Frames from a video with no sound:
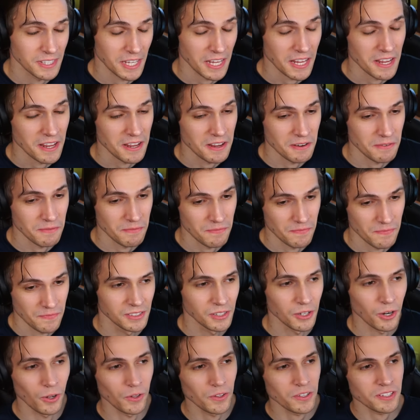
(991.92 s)
Damn.
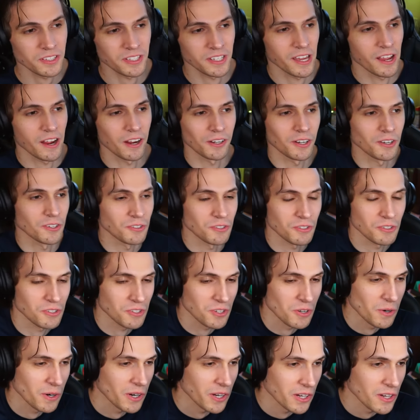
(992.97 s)
Yeah, all these characters are
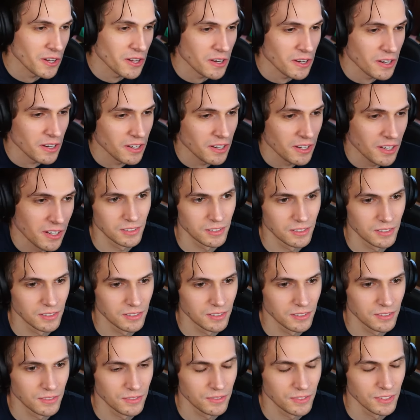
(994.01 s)
so good.
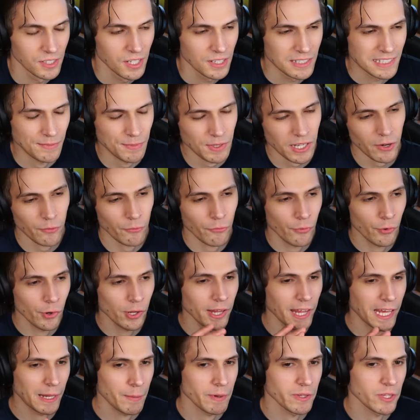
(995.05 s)
Something I
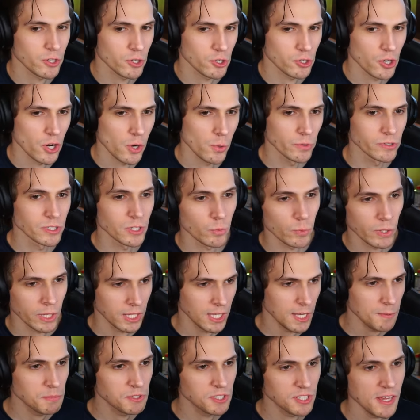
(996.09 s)
really like about the show is that we
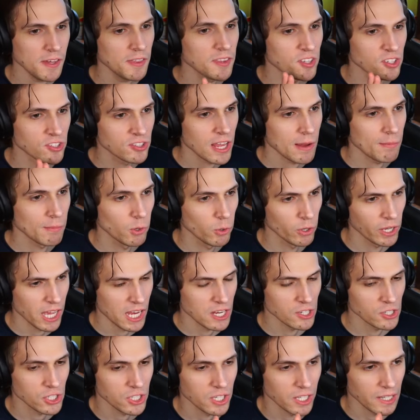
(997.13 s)
keep seeing the same
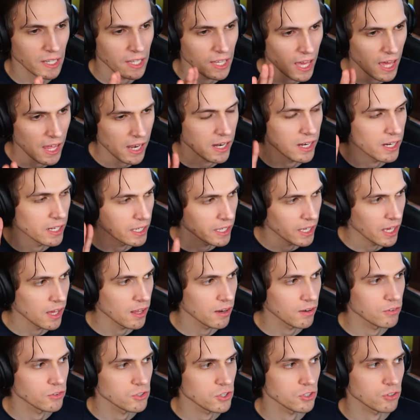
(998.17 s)
location again and
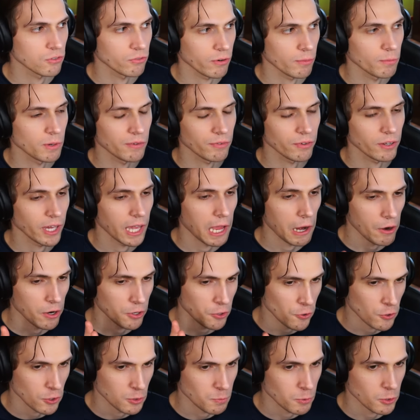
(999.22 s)
again, just from different
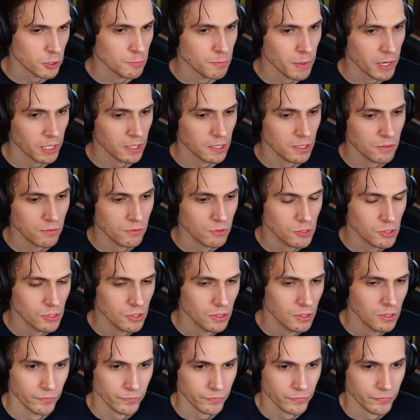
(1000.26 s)
characters' perspectives.